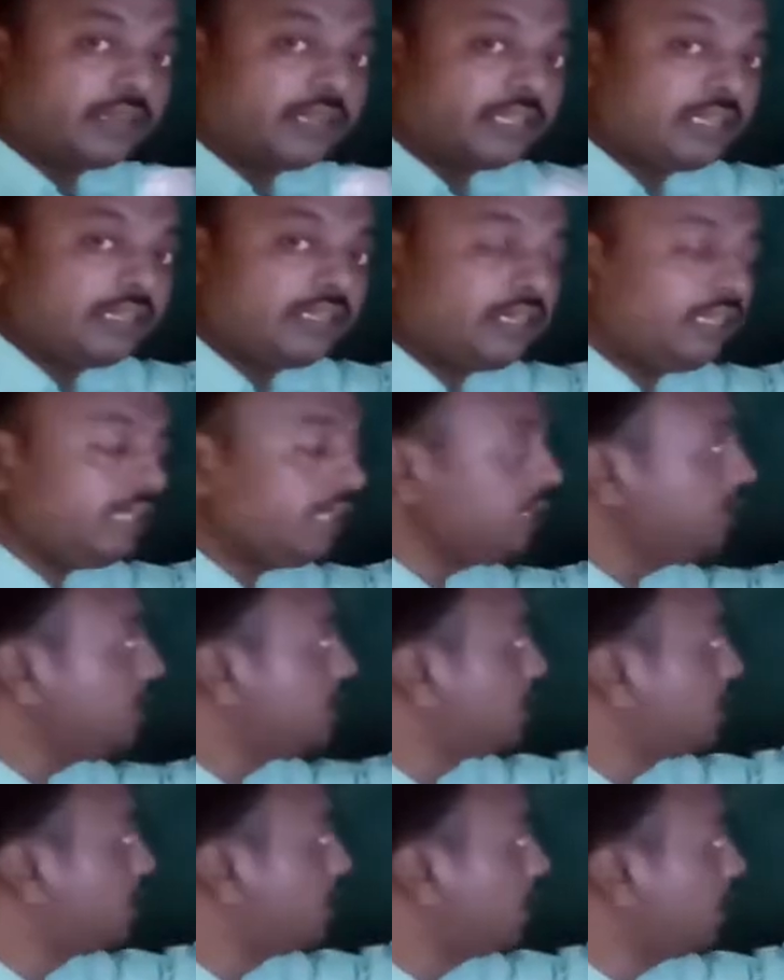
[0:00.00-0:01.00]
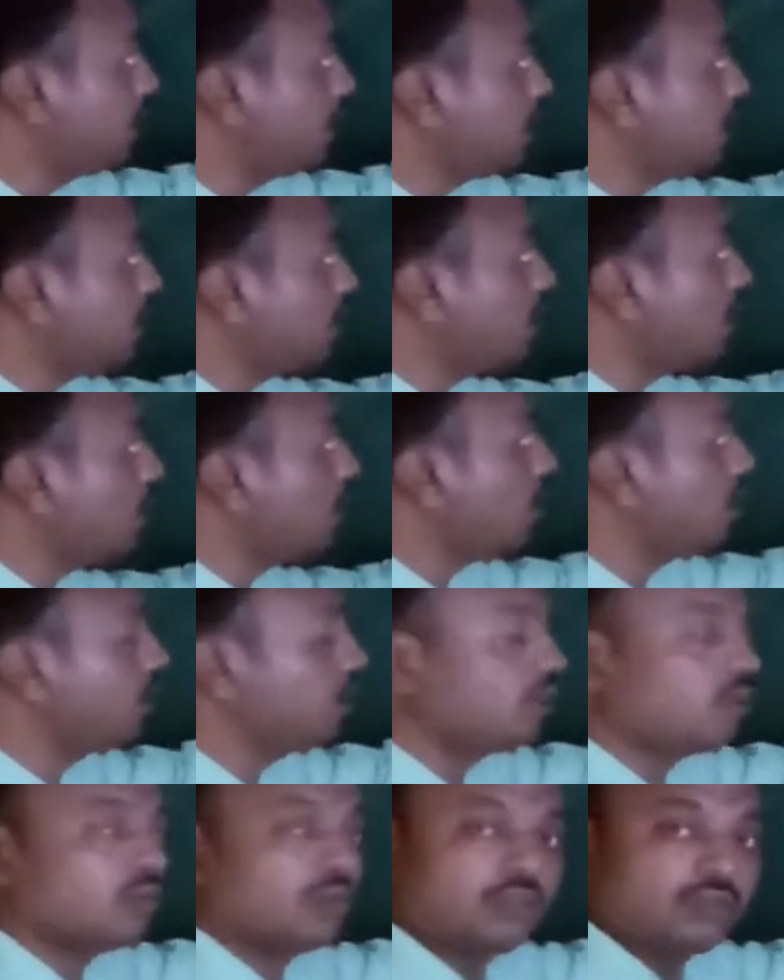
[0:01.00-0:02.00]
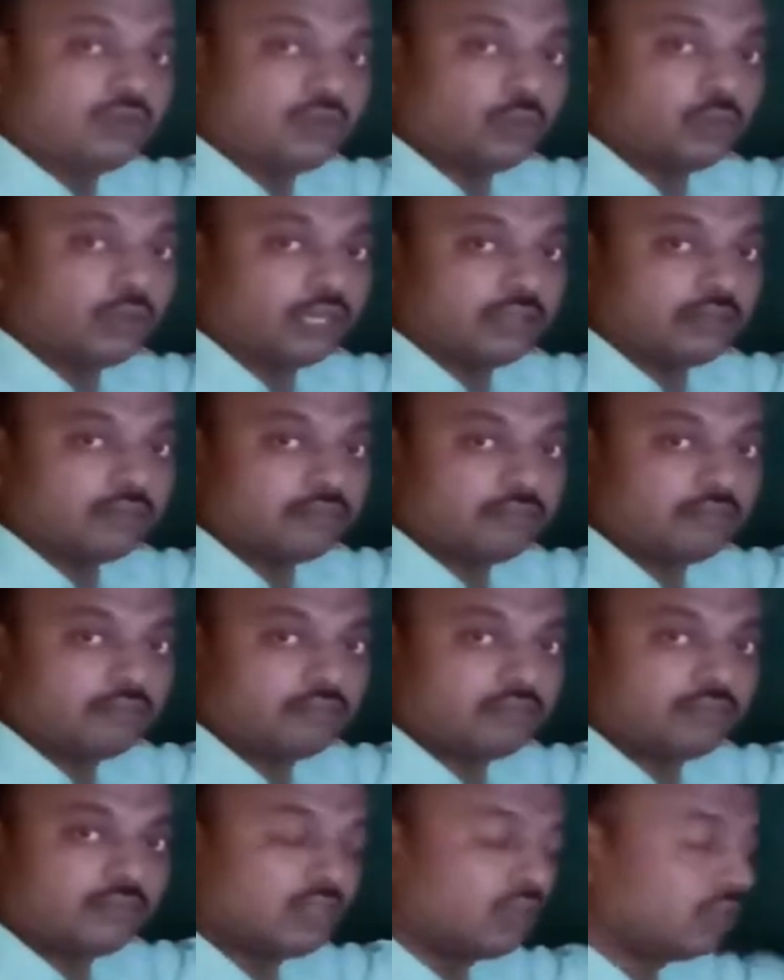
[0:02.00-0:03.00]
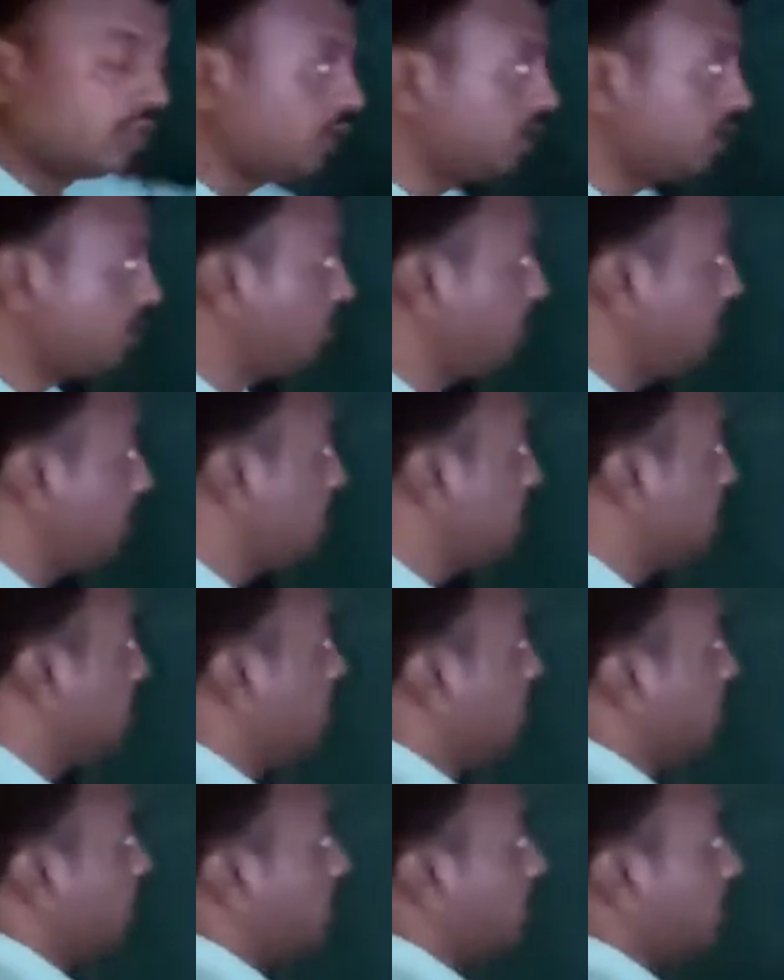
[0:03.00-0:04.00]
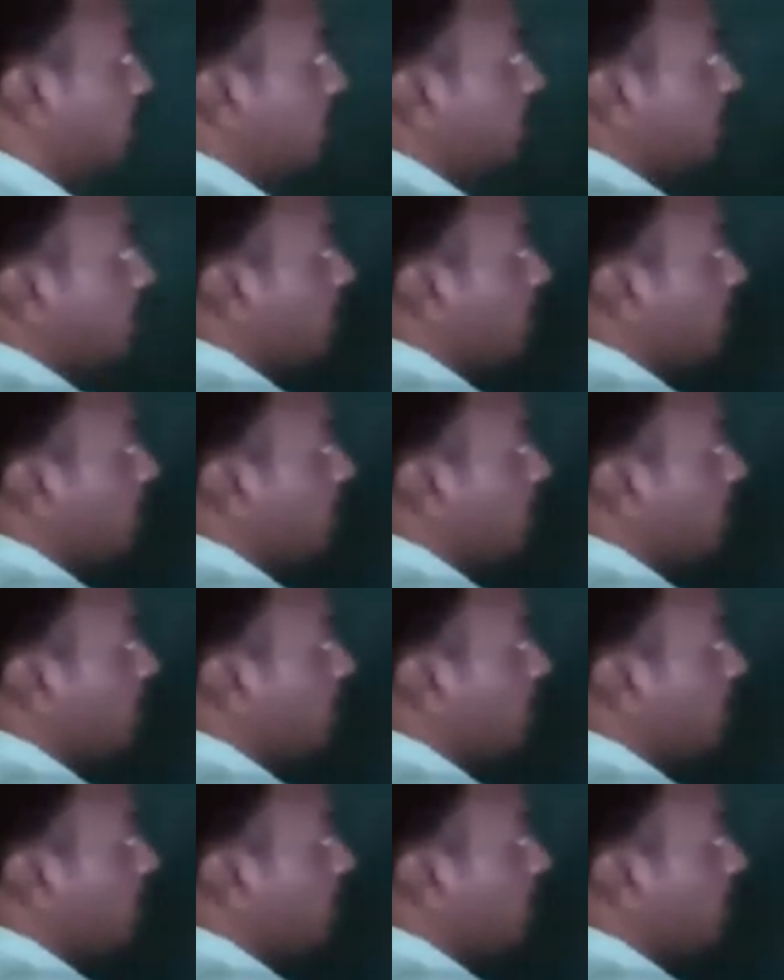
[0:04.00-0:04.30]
degree is greater than or equal to 1. Okay students, greater than